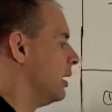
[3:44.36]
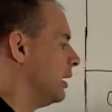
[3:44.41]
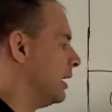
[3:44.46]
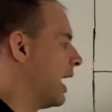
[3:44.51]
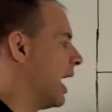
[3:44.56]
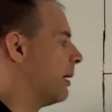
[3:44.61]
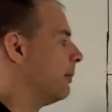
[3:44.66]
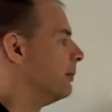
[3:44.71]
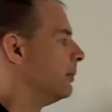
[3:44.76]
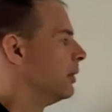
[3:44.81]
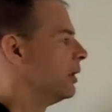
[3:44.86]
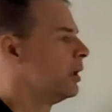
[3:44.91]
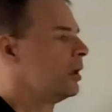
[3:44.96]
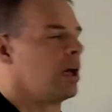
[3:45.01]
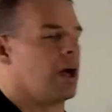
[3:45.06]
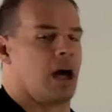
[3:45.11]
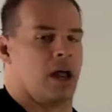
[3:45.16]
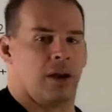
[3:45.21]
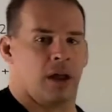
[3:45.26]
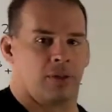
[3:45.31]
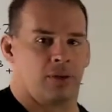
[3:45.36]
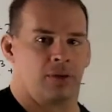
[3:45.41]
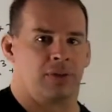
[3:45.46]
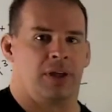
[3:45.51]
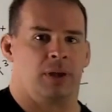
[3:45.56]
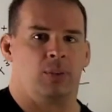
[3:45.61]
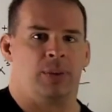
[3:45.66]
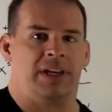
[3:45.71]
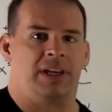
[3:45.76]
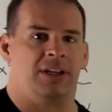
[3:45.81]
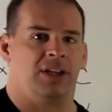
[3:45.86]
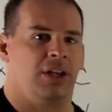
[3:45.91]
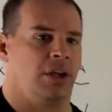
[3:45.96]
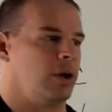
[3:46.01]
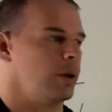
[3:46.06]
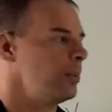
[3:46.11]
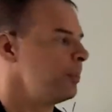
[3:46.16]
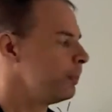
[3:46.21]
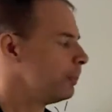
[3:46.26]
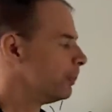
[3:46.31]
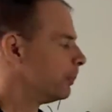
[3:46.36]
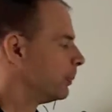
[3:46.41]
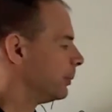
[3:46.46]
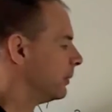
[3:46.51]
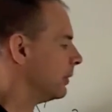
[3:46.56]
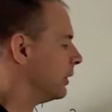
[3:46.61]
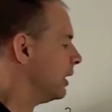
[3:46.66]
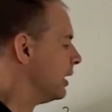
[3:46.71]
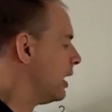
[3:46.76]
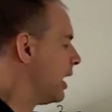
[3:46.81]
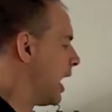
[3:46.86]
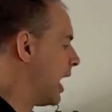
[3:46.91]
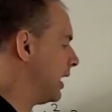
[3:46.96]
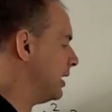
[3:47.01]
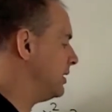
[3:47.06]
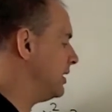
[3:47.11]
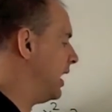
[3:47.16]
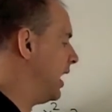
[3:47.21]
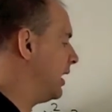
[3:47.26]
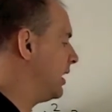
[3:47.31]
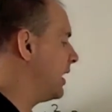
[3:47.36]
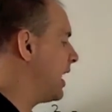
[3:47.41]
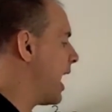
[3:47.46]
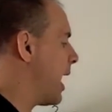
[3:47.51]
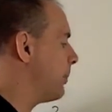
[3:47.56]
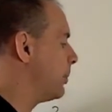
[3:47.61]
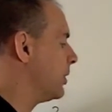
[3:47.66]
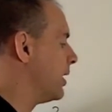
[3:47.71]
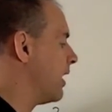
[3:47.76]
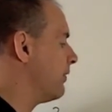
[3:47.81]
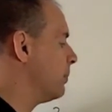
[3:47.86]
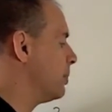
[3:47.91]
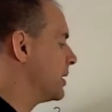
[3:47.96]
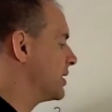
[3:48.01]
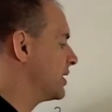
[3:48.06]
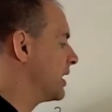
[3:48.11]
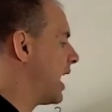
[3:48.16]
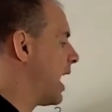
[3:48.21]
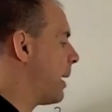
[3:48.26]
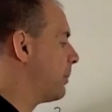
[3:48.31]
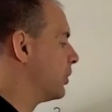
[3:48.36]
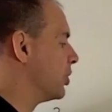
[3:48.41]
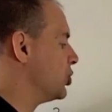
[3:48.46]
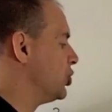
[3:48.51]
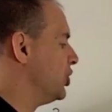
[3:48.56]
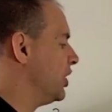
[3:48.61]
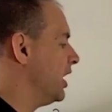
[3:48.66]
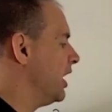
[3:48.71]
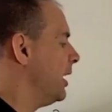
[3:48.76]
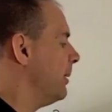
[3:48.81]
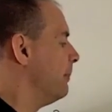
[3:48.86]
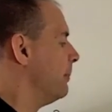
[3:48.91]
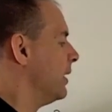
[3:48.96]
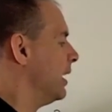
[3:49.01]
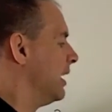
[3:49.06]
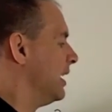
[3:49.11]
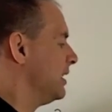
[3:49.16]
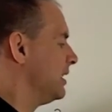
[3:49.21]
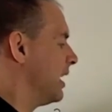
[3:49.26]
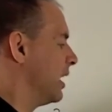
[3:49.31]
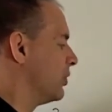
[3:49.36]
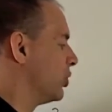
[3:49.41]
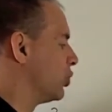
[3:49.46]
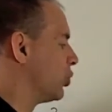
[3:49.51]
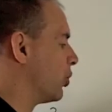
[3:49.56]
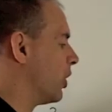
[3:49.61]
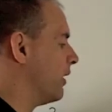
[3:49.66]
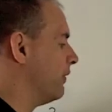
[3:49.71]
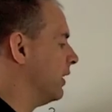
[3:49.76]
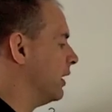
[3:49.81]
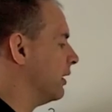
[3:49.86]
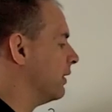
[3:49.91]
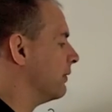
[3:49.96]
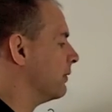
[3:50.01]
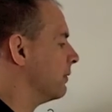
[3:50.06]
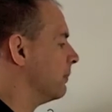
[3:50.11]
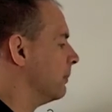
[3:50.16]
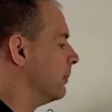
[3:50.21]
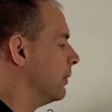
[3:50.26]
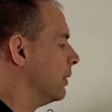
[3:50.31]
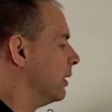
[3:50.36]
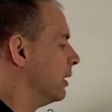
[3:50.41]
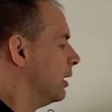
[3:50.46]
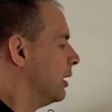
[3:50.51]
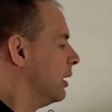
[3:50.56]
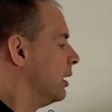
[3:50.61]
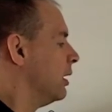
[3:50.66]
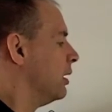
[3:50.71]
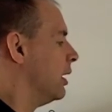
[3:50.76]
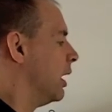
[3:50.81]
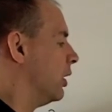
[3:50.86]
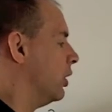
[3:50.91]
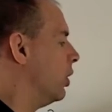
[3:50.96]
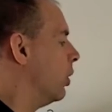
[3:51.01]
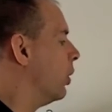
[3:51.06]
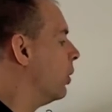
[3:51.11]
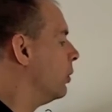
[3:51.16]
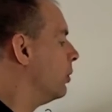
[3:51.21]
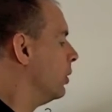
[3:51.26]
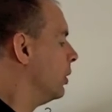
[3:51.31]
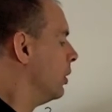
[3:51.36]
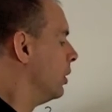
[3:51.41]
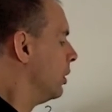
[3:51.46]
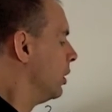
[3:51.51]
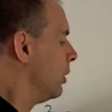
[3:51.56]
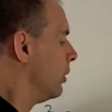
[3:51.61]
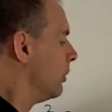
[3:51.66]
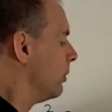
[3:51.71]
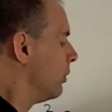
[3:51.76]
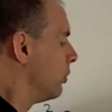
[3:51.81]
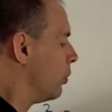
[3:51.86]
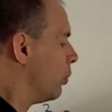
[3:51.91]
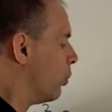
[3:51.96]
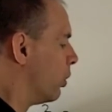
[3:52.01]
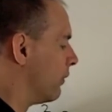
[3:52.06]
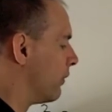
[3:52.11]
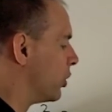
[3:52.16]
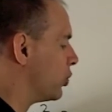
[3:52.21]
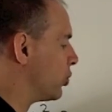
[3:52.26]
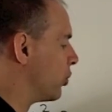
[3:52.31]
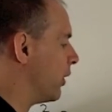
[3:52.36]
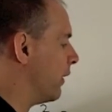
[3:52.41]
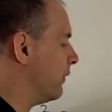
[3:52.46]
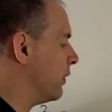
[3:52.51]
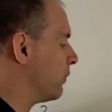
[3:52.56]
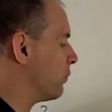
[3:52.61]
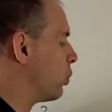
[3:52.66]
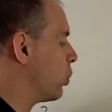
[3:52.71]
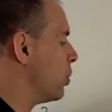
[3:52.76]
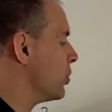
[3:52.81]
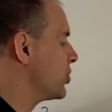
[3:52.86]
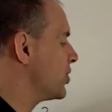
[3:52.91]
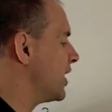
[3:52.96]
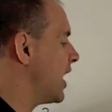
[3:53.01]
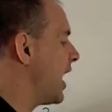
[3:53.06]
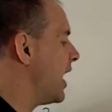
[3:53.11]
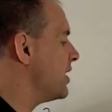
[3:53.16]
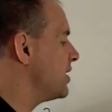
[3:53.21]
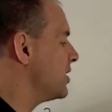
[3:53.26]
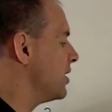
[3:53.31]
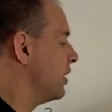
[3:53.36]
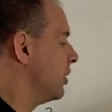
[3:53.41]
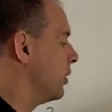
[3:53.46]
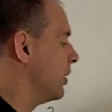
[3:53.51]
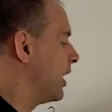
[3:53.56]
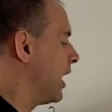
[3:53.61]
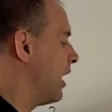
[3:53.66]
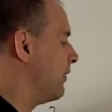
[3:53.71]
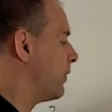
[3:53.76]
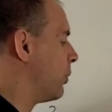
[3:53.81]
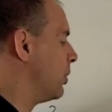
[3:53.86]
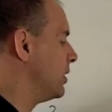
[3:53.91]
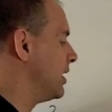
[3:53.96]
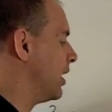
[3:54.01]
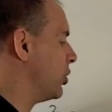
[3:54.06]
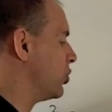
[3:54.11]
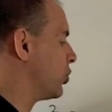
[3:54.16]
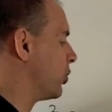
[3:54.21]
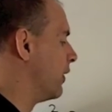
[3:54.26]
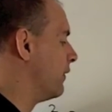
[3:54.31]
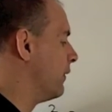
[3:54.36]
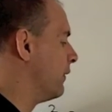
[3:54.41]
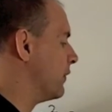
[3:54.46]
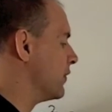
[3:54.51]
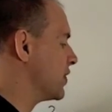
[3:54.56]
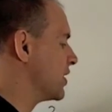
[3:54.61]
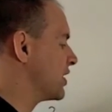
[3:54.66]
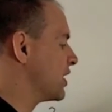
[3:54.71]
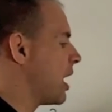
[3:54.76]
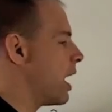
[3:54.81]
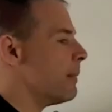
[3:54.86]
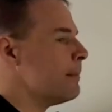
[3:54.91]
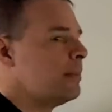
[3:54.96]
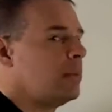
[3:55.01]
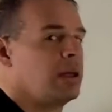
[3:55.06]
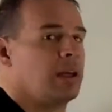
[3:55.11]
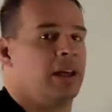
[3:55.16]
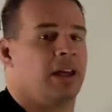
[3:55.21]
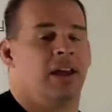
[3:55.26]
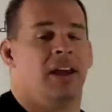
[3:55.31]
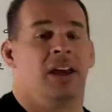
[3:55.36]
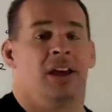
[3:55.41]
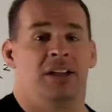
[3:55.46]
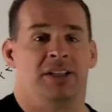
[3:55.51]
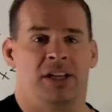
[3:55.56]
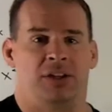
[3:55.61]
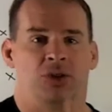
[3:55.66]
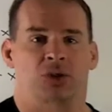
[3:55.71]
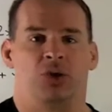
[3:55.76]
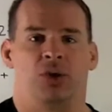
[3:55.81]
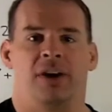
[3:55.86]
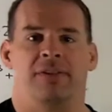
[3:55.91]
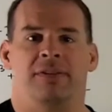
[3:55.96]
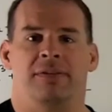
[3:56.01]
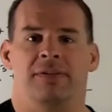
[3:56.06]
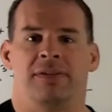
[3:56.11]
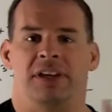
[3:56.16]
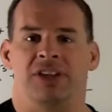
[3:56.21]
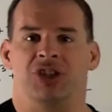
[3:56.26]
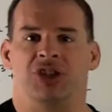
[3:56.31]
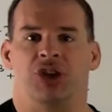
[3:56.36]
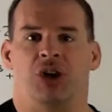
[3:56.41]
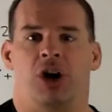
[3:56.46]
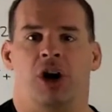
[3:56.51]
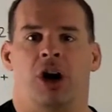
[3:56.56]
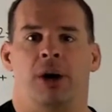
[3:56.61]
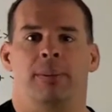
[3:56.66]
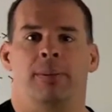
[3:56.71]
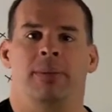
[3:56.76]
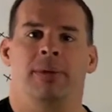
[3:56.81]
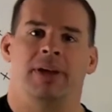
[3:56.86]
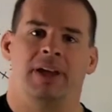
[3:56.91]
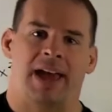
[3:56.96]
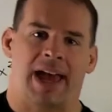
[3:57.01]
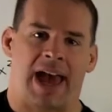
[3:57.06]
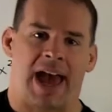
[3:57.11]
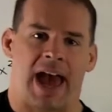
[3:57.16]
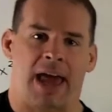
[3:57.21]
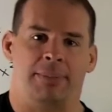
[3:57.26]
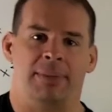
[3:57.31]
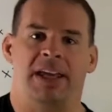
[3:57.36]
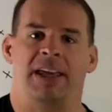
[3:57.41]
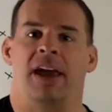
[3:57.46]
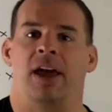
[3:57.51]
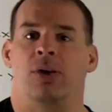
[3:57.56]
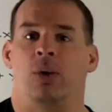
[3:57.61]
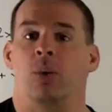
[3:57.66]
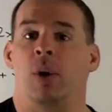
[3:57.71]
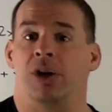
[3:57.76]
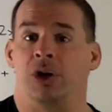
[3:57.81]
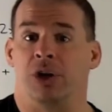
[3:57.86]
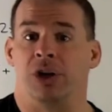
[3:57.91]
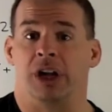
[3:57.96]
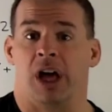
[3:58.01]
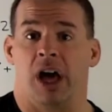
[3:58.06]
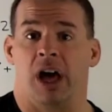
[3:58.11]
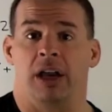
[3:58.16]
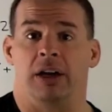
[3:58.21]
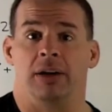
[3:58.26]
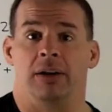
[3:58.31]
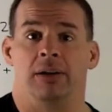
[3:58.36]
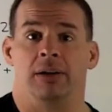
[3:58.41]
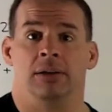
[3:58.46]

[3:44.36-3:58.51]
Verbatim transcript: Now, another thing we can do, I could take capital F plus capital G, take the derivative. Now note, one of our derivative rules says, okay, if I want to take a derivative of a sum, take the derivative of each term, add them together when you're done.